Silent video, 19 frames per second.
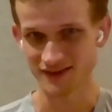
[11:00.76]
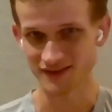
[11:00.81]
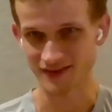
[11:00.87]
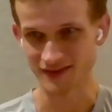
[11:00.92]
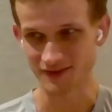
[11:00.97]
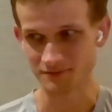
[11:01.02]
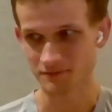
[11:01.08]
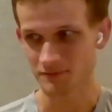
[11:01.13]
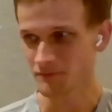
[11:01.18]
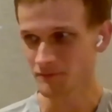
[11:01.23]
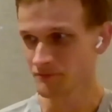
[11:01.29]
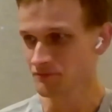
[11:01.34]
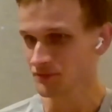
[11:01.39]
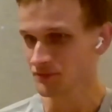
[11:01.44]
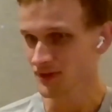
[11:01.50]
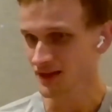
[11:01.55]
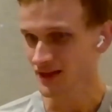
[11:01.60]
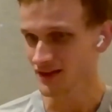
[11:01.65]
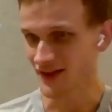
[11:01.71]
like
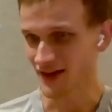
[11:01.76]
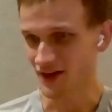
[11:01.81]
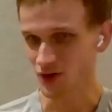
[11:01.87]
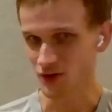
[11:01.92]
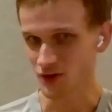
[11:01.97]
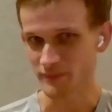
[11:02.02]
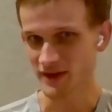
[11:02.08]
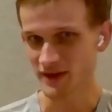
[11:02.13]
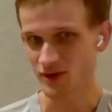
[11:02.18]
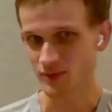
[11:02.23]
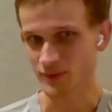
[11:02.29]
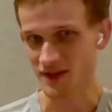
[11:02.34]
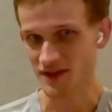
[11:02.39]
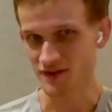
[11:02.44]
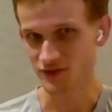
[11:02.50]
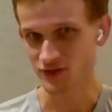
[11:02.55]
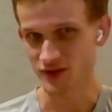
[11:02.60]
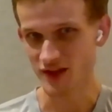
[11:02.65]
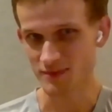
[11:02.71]
that could be a risk
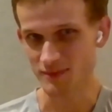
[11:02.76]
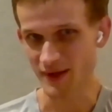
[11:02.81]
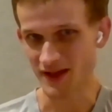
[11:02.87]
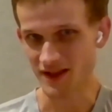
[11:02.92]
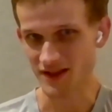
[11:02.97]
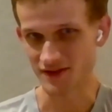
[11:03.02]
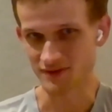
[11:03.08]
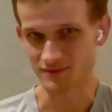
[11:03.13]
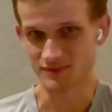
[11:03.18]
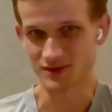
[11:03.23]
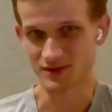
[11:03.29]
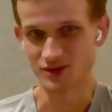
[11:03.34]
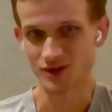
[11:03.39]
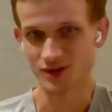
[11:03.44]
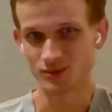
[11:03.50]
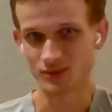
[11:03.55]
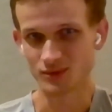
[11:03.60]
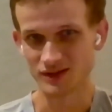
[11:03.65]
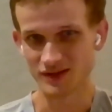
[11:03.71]
for the space, and
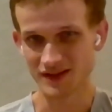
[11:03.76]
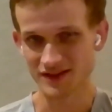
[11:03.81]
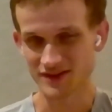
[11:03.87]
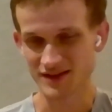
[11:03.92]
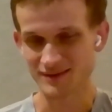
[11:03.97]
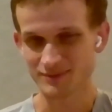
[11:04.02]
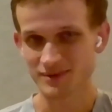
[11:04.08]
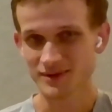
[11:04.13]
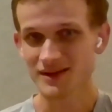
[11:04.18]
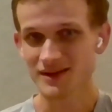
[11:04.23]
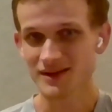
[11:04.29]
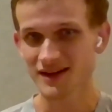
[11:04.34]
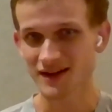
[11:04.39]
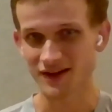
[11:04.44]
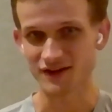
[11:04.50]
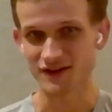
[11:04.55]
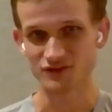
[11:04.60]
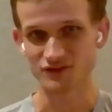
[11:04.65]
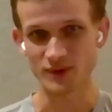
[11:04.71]
it will end up
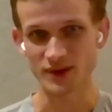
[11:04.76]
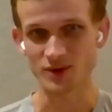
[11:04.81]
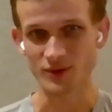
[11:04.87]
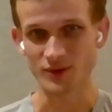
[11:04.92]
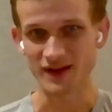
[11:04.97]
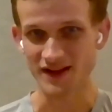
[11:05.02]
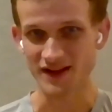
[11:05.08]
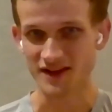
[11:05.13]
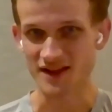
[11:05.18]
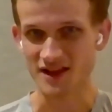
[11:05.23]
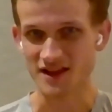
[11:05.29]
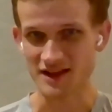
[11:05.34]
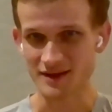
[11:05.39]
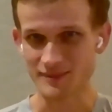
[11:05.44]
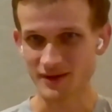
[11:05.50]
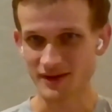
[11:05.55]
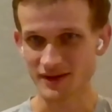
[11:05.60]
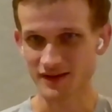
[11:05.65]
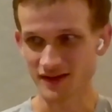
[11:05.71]
kind of recreating
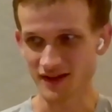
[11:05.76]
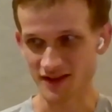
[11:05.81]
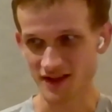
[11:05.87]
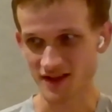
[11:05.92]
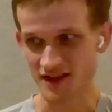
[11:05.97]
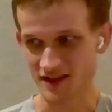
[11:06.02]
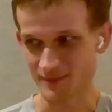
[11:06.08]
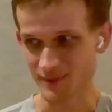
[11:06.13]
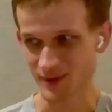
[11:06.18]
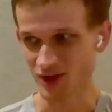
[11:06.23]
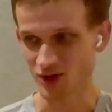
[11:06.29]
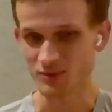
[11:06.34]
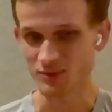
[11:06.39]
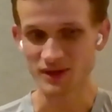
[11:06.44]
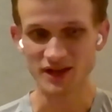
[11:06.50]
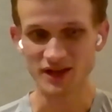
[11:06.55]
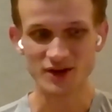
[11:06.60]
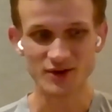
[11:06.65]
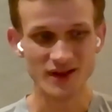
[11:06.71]
systemic
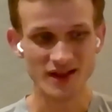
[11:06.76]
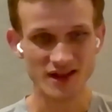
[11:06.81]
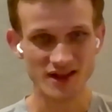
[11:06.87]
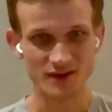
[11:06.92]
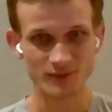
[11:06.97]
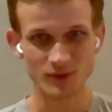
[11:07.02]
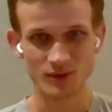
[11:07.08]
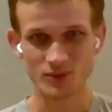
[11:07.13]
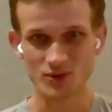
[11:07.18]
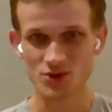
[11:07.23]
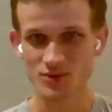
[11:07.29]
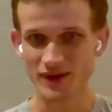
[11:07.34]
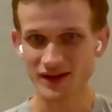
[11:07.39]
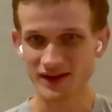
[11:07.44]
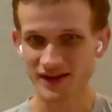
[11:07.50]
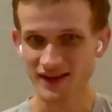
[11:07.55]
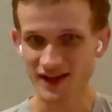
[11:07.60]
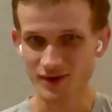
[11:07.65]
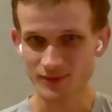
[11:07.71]
intermediaries that we were trying
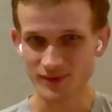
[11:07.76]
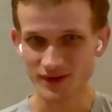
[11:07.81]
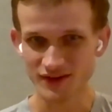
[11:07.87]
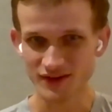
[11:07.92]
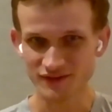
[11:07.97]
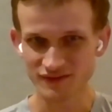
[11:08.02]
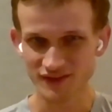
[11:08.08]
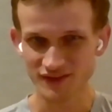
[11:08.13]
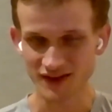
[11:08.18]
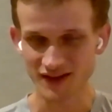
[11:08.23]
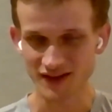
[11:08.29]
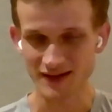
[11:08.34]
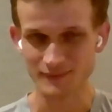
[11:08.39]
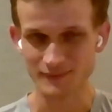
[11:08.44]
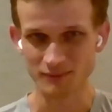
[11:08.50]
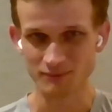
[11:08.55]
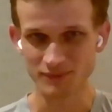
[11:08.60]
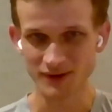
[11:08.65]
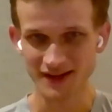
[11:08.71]
to get rid of.
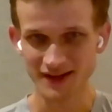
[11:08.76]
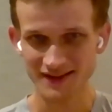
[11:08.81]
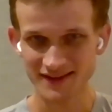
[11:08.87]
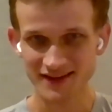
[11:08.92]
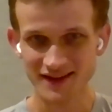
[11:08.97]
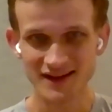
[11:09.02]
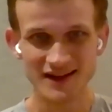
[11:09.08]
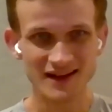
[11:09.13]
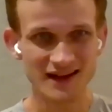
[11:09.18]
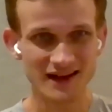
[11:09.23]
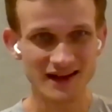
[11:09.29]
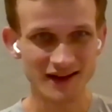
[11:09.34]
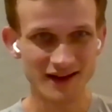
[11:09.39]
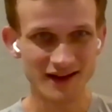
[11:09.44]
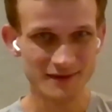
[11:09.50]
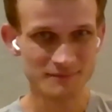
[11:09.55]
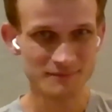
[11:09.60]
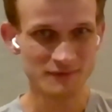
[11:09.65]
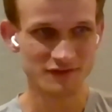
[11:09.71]
But
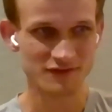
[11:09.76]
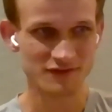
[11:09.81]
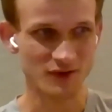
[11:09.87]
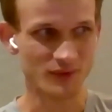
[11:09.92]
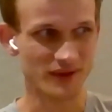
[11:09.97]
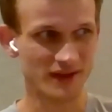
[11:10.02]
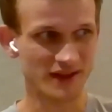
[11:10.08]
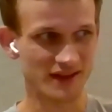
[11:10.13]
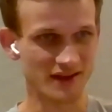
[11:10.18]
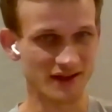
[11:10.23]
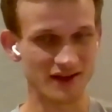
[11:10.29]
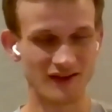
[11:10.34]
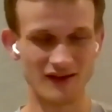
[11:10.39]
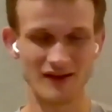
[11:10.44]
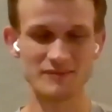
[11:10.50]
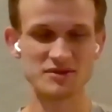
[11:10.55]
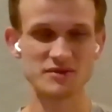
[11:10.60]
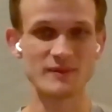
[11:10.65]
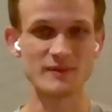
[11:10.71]
I'm very
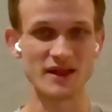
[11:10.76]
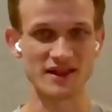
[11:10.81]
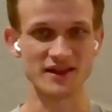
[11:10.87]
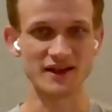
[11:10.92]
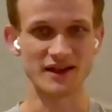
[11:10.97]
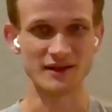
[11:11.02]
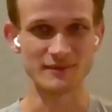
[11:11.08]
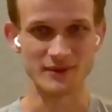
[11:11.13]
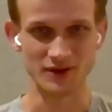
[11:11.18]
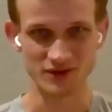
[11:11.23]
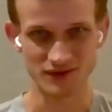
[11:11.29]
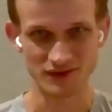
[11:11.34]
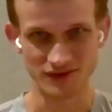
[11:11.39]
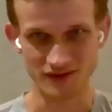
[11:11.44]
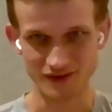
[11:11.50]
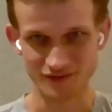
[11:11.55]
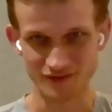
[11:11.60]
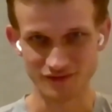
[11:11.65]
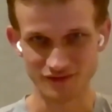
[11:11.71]
optimistic about
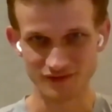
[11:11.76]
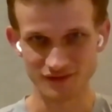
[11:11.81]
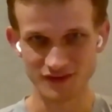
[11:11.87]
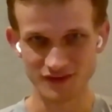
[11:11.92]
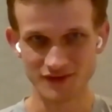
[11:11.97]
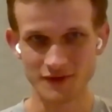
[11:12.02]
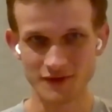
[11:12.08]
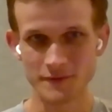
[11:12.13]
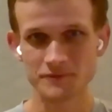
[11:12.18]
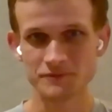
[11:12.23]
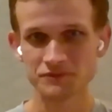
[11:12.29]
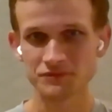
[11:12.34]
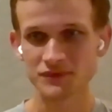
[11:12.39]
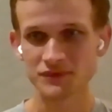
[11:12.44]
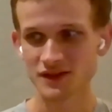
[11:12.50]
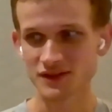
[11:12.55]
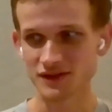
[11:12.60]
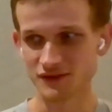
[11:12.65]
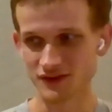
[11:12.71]

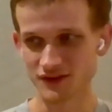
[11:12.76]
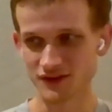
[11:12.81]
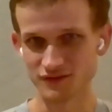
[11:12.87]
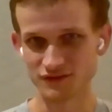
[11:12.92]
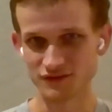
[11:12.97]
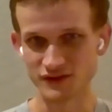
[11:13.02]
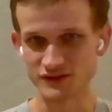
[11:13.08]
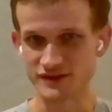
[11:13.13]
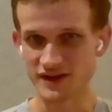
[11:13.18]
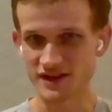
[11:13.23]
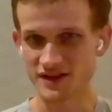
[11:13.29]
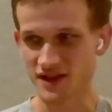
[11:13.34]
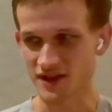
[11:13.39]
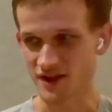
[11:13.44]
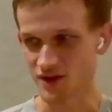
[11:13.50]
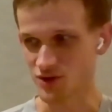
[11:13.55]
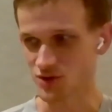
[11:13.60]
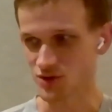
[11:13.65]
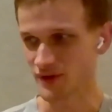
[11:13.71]
the fully
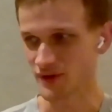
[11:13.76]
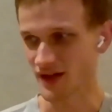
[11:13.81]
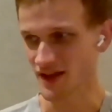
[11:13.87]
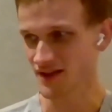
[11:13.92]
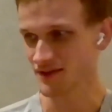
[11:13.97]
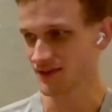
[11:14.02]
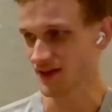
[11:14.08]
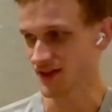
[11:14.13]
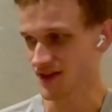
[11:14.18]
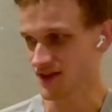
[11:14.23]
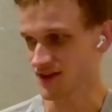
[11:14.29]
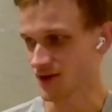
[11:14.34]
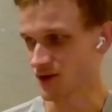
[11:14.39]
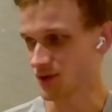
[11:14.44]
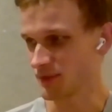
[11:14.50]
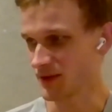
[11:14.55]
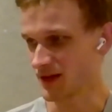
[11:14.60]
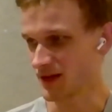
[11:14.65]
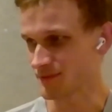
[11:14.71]
decentralized things that
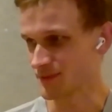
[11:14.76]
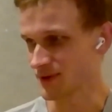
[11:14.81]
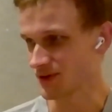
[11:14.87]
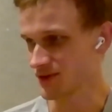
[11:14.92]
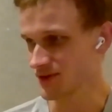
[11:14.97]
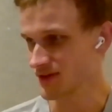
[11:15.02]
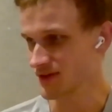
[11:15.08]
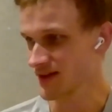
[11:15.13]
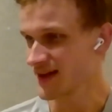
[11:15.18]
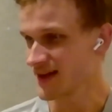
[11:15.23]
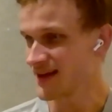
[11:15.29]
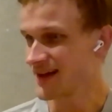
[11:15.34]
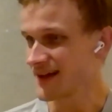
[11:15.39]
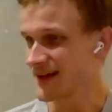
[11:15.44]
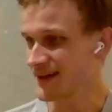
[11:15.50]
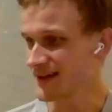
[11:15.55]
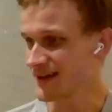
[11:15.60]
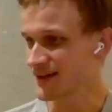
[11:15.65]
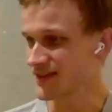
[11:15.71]
are being built.
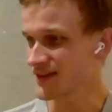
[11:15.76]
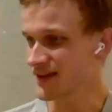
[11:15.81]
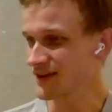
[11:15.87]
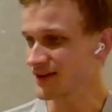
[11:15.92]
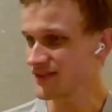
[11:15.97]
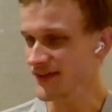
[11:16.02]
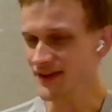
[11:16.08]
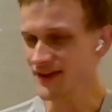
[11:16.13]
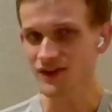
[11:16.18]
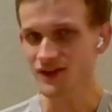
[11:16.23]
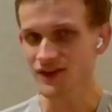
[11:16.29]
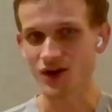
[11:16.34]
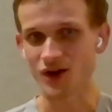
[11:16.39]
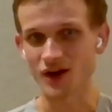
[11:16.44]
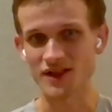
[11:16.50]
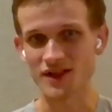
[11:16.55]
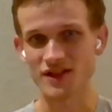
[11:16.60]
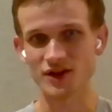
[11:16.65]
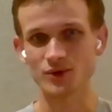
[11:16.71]
And I think the
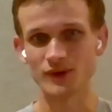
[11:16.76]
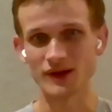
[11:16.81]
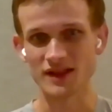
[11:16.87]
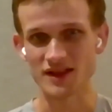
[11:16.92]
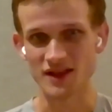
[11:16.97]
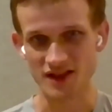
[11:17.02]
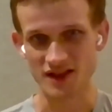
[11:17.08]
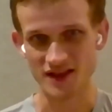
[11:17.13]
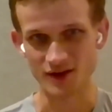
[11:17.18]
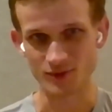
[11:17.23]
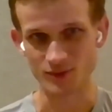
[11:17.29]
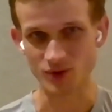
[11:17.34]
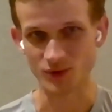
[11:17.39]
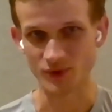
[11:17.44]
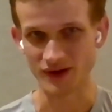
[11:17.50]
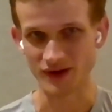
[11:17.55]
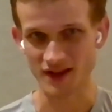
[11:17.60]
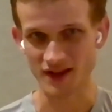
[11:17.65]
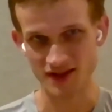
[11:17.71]
consequences that we're
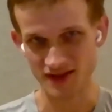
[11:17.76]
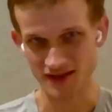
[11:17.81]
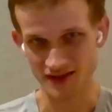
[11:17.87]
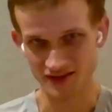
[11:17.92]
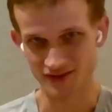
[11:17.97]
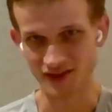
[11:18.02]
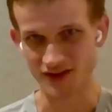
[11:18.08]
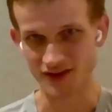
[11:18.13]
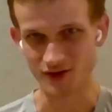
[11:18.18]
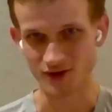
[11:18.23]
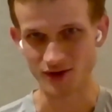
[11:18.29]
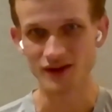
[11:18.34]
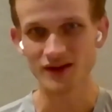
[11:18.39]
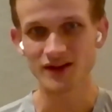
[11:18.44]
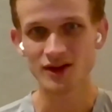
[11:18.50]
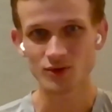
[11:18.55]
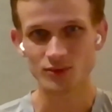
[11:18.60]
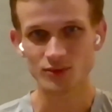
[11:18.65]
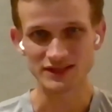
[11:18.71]
going to see and that are
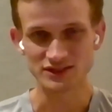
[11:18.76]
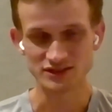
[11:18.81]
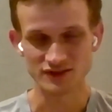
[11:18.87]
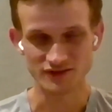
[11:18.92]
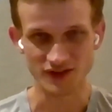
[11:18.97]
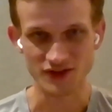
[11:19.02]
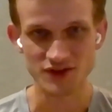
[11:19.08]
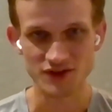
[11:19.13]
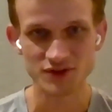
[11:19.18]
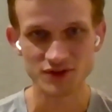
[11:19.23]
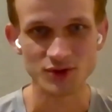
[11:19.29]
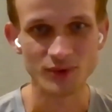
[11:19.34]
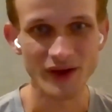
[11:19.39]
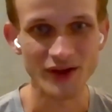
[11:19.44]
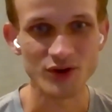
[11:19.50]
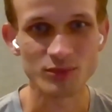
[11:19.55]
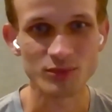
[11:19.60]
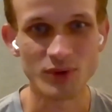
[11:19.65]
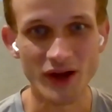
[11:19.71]
relevant to
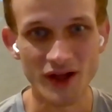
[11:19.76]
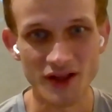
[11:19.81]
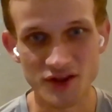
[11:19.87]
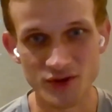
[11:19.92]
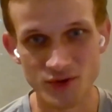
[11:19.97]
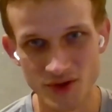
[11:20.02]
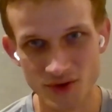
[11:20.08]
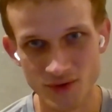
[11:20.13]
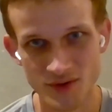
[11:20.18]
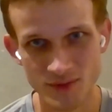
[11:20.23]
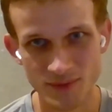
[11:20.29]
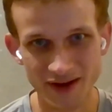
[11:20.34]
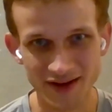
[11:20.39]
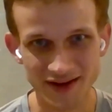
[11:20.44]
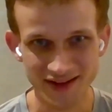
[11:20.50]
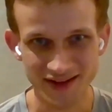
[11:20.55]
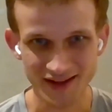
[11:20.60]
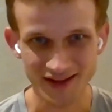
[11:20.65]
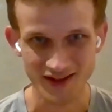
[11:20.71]
enterprise users,
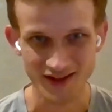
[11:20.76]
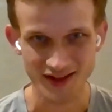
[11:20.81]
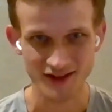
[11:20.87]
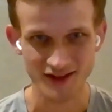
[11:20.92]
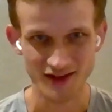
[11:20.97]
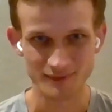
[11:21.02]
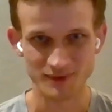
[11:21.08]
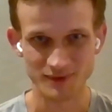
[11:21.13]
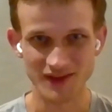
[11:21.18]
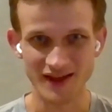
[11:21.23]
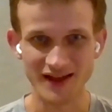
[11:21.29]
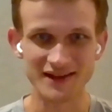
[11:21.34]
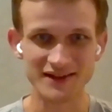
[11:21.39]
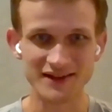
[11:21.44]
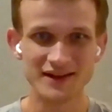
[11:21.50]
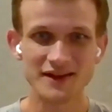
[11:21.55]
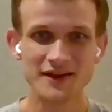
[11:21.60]
right, is that